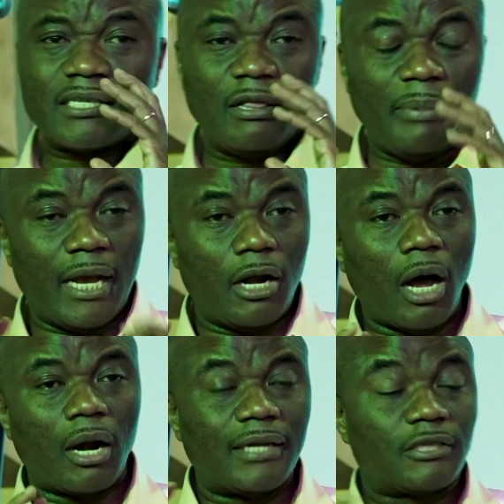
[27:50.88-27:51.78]
puzzled me
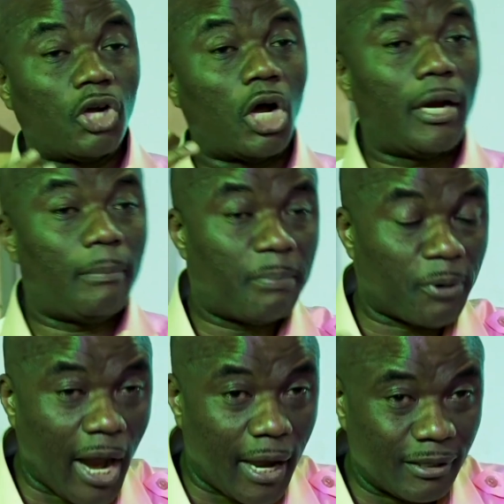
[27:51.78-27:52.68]
a lot. I started
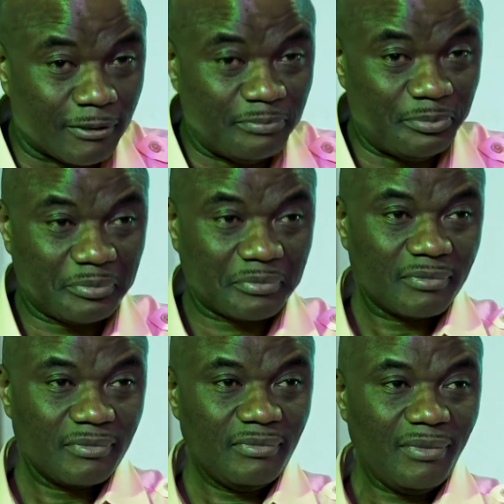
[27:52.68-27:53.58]
praying.
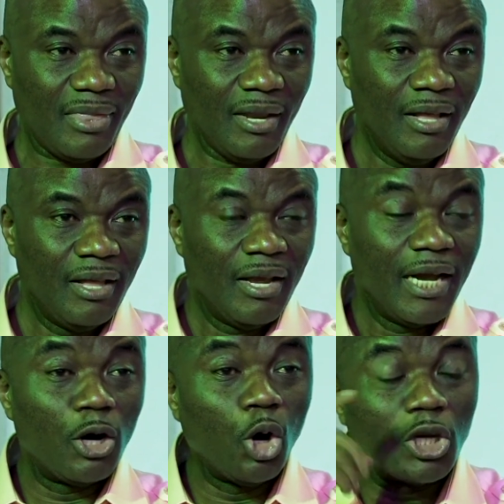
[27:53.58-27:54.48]

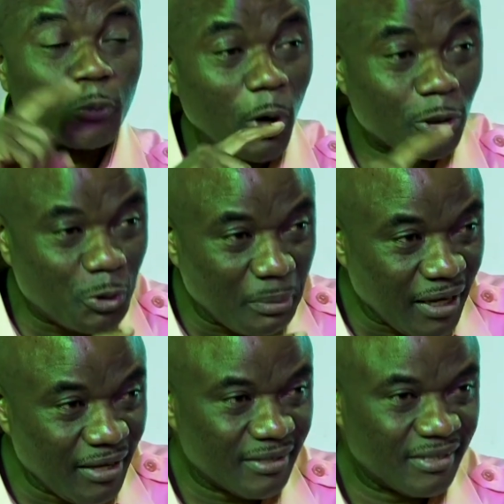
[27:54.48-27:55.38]
And the Lord spoke to
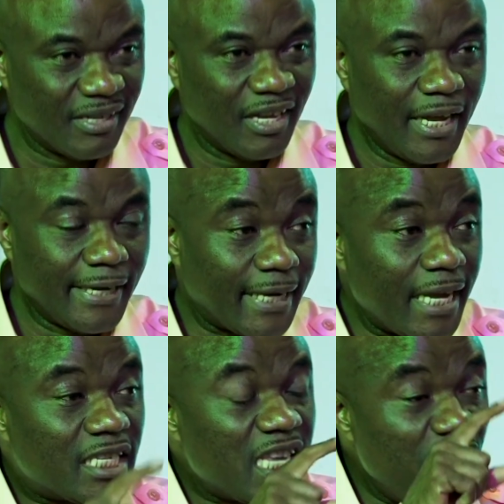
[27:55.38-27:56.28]
me. He
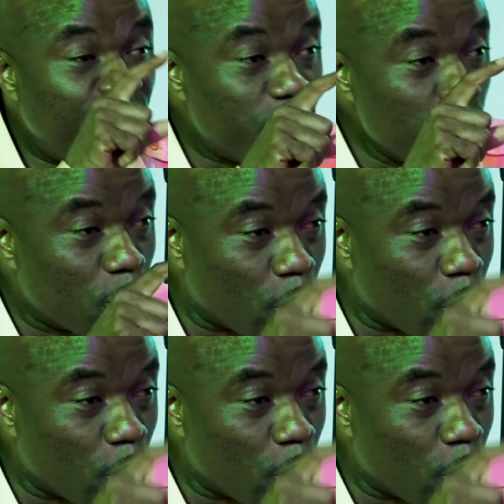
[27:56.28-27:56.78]
says, if